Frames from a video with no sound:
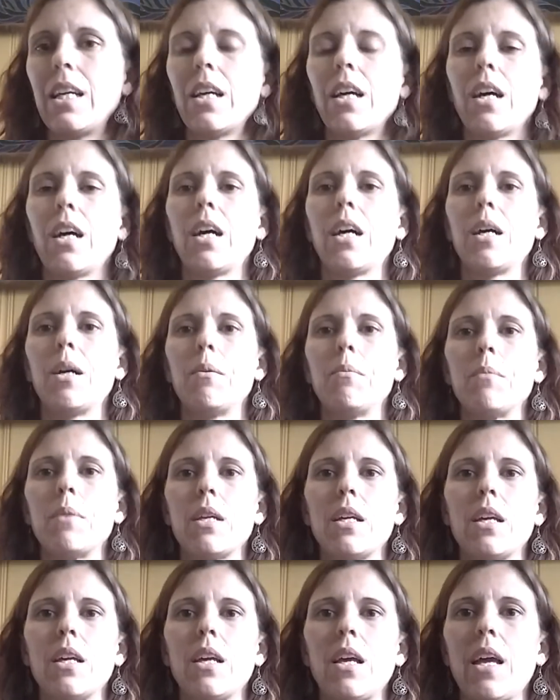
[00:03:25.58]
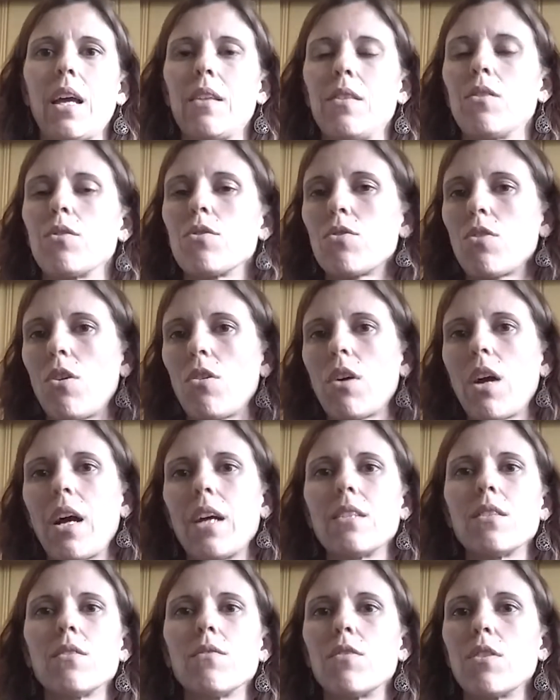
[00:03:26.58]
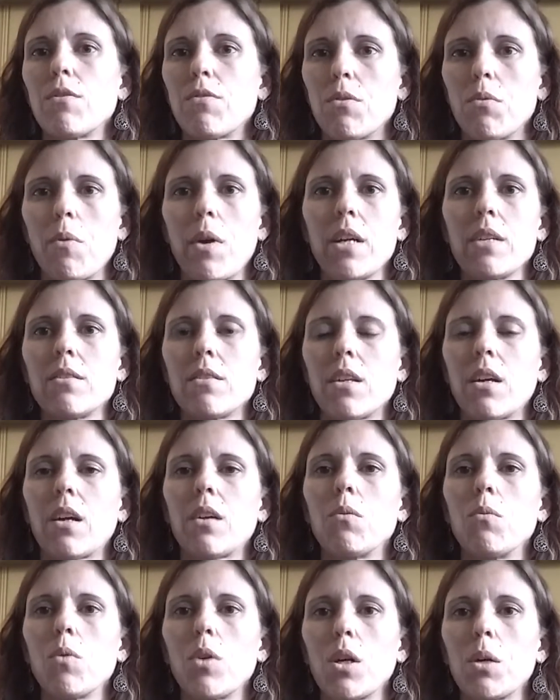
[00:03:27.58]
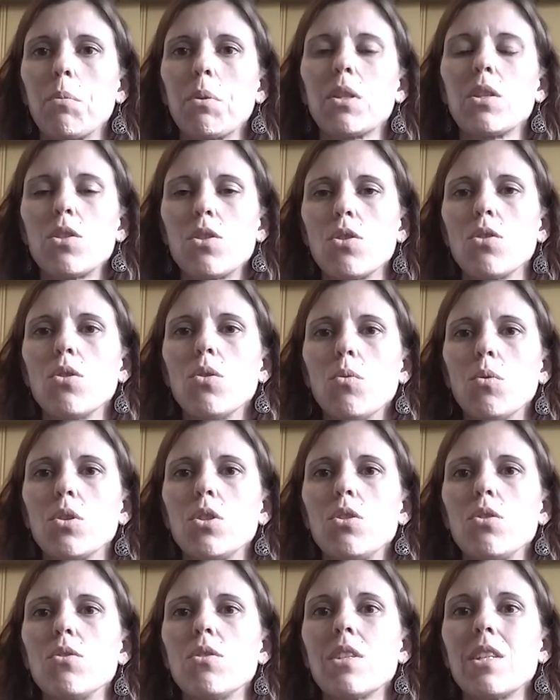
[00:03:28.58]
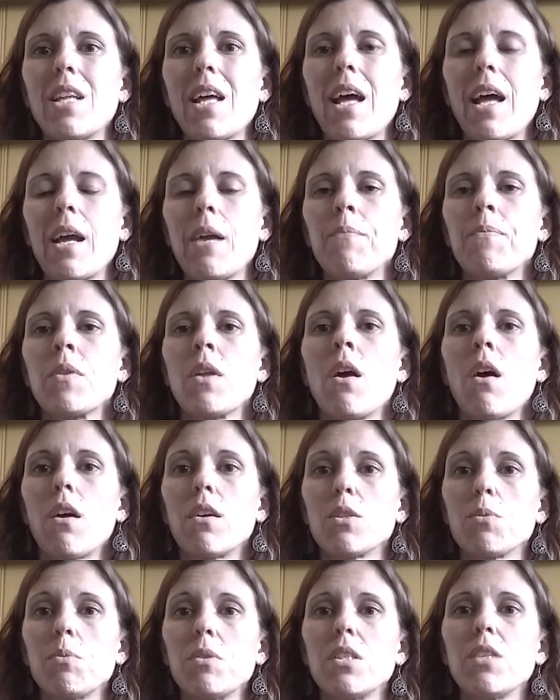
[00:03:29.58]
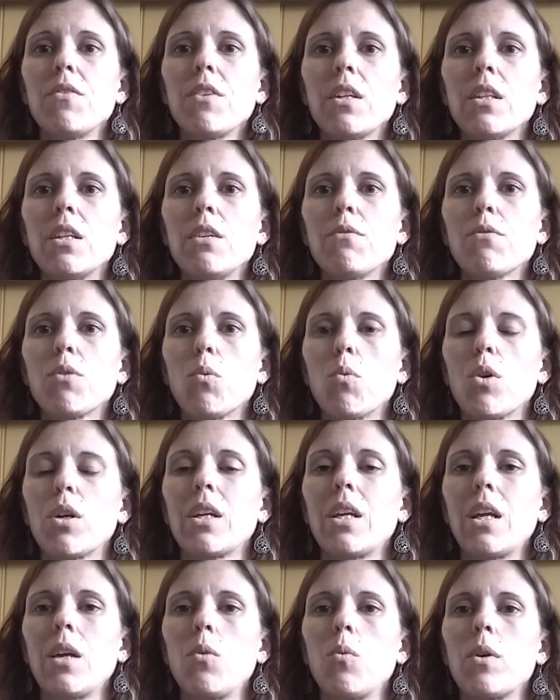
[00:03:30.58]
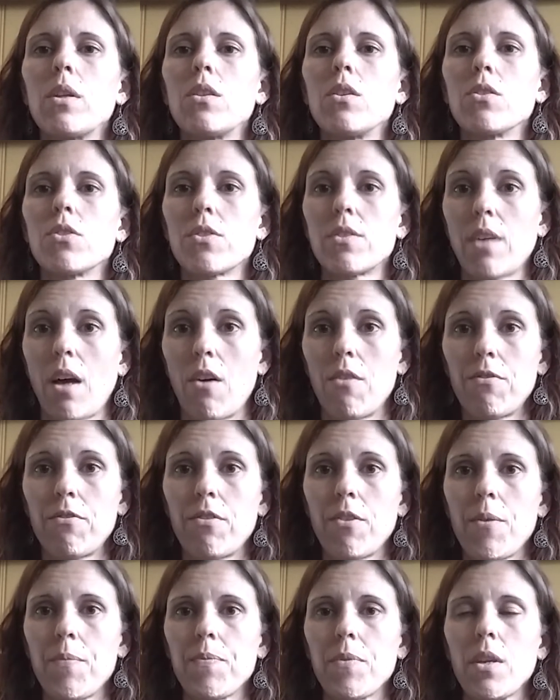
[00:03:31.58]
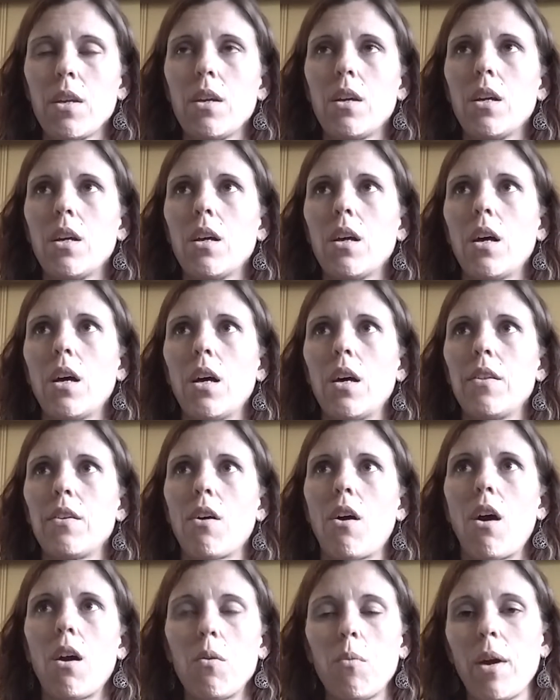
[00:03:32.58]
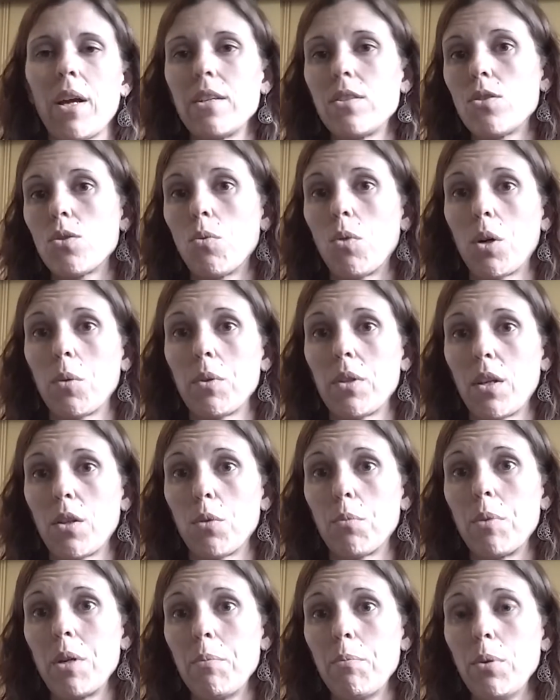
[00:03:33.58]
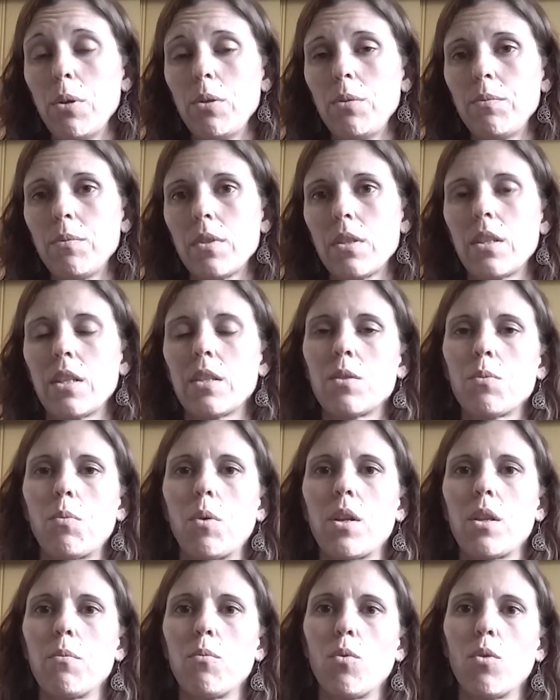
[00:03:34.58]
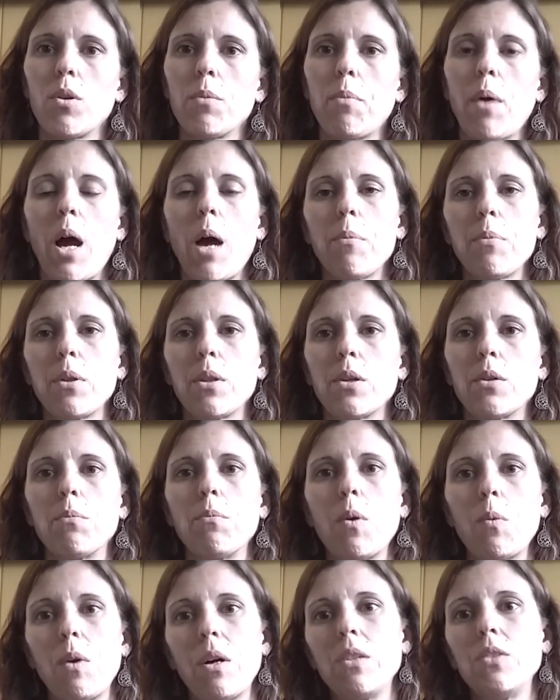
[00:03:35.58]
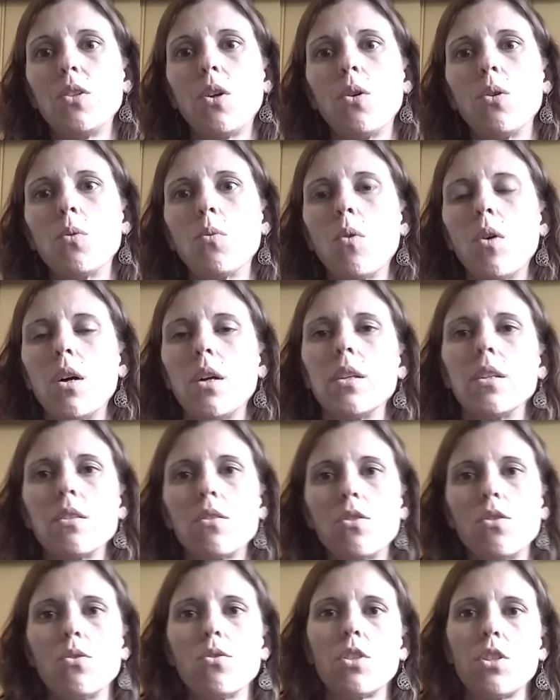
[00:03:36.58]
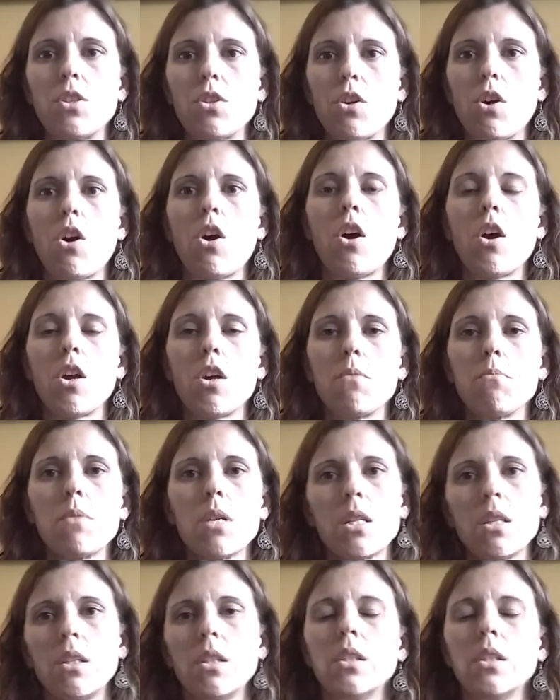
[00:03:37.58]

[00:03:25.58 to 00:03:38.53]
And there's all kinds of different ways that can work. But the 2 we'll use today are specifically for working with yourself. There are ways to work with other people. That's one of the more popular, well-known one is using your arm.